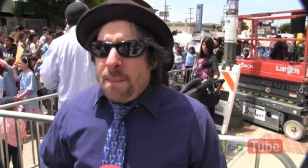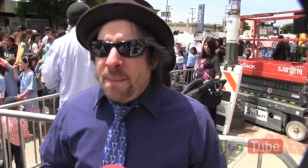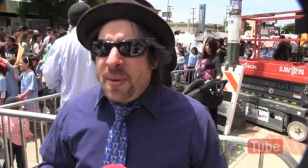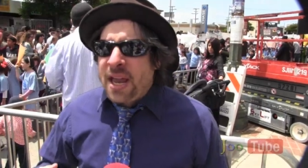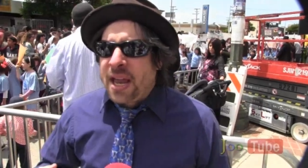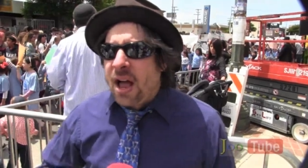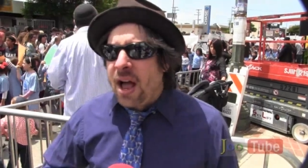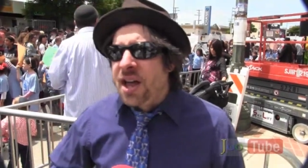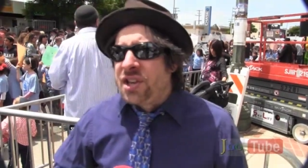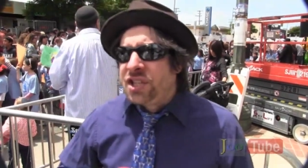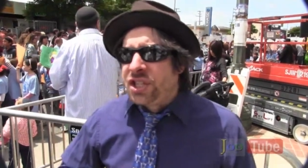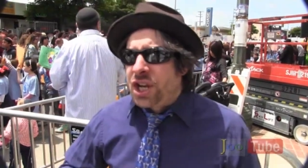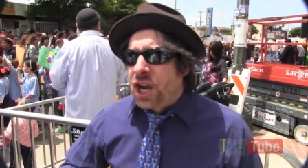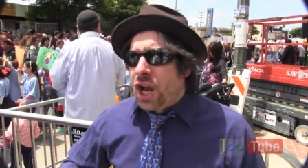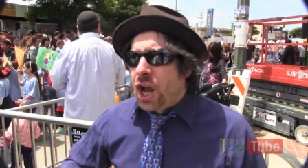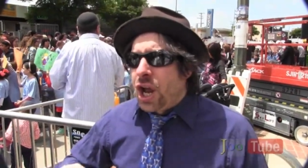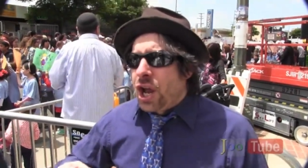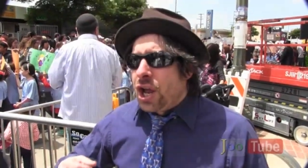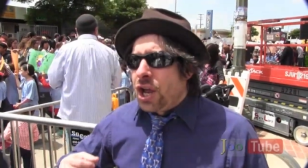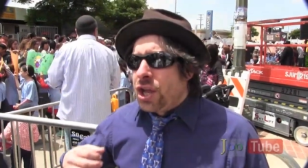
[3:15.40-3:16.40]
Because
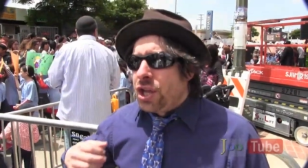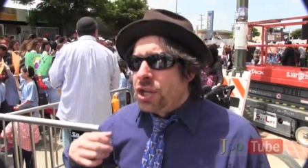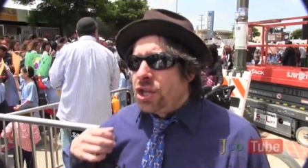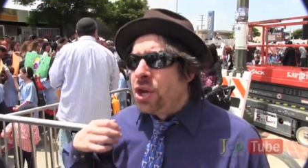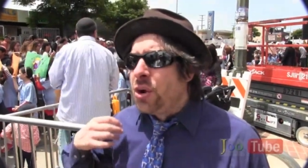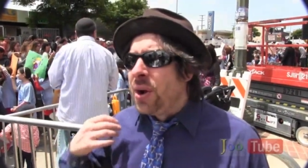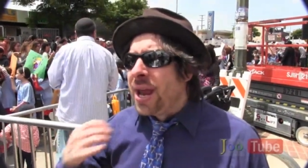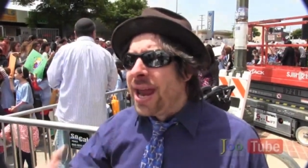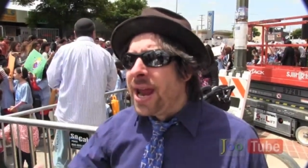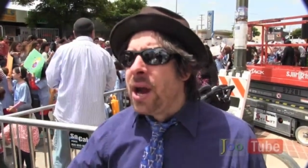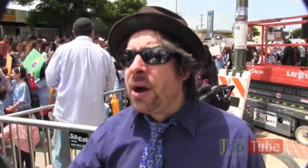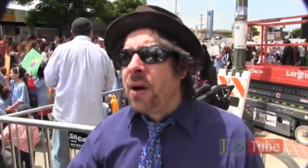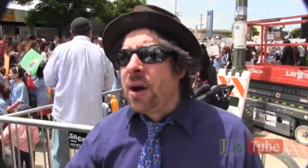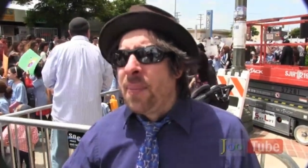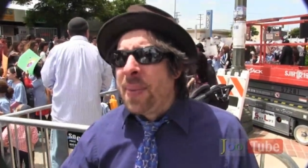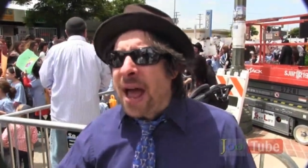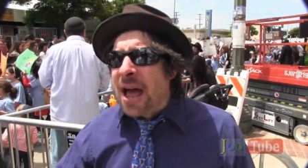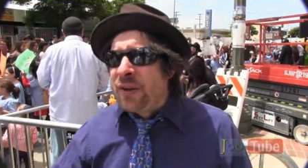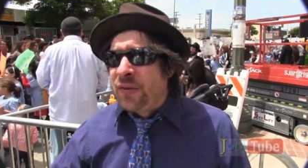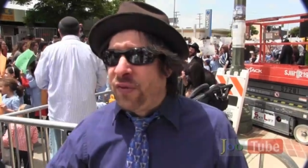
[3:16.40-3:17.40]
you hear
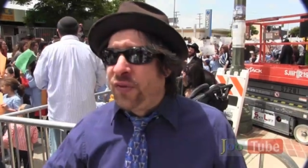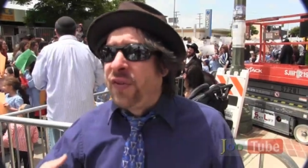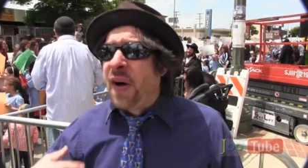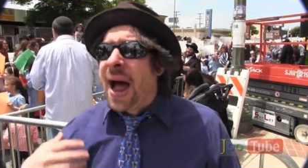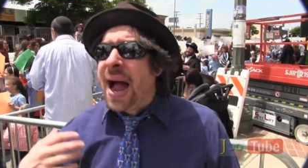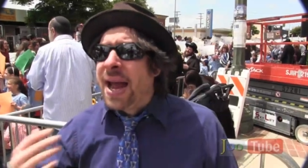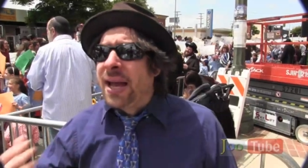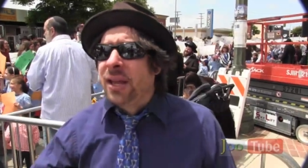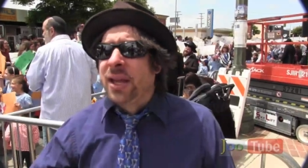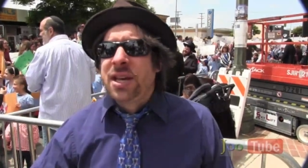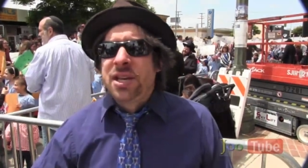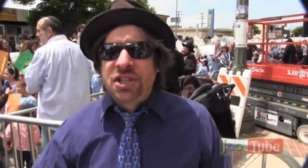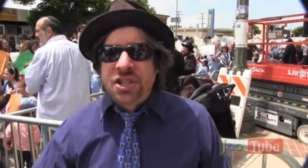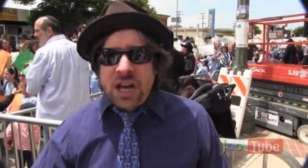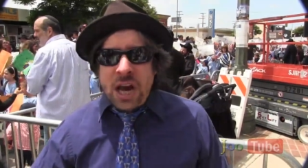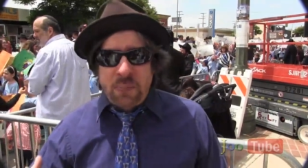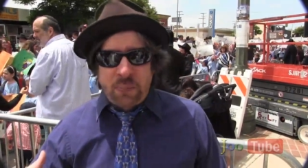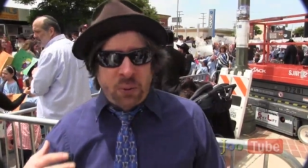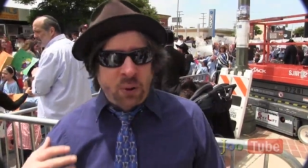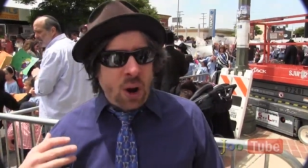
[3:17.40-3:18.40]
about
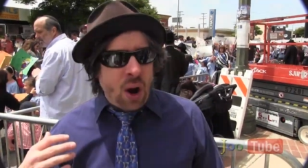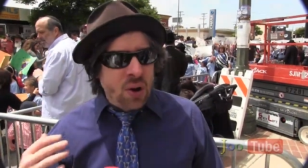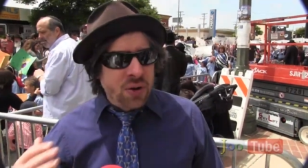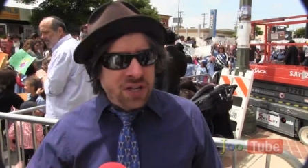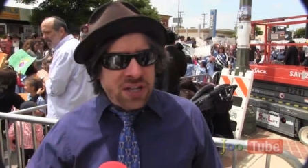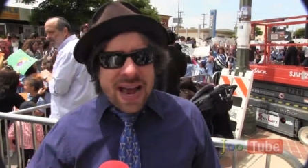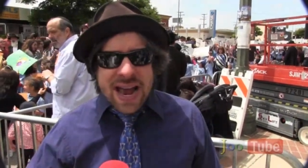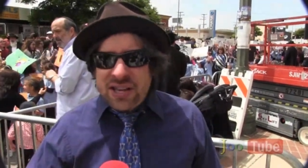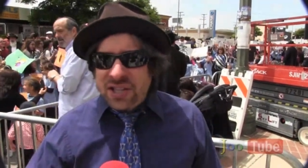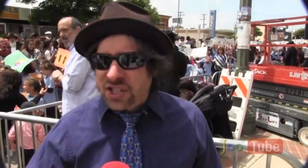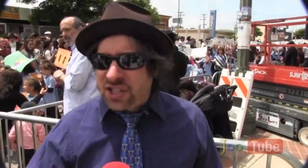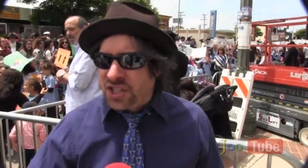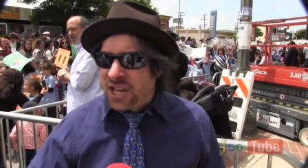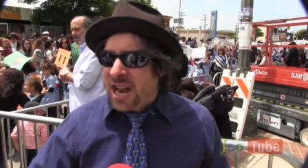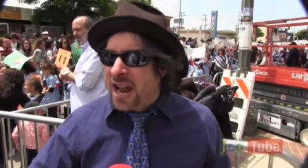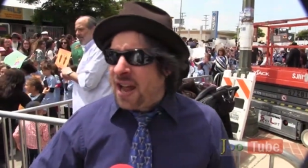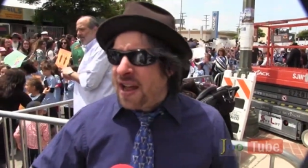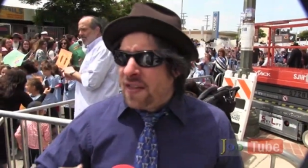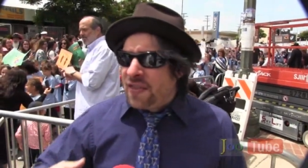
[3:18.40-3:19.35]
violence at protests,